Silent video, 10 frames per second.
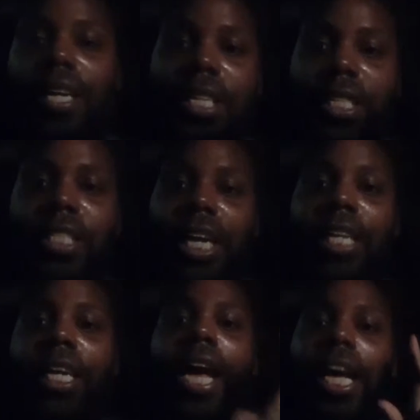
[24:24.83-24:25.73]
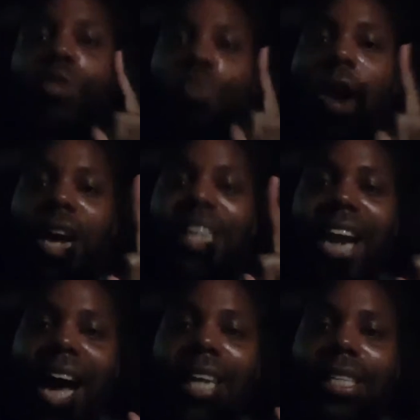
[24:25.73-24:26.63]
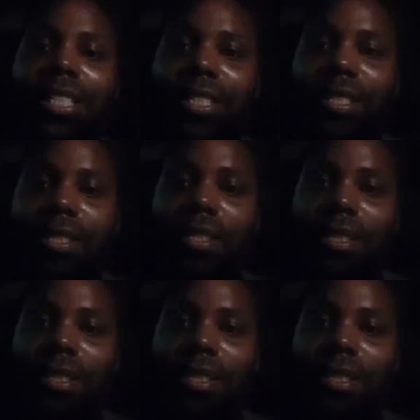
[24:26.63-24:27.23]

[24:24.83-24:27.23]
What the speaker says: This shit is one knowledge.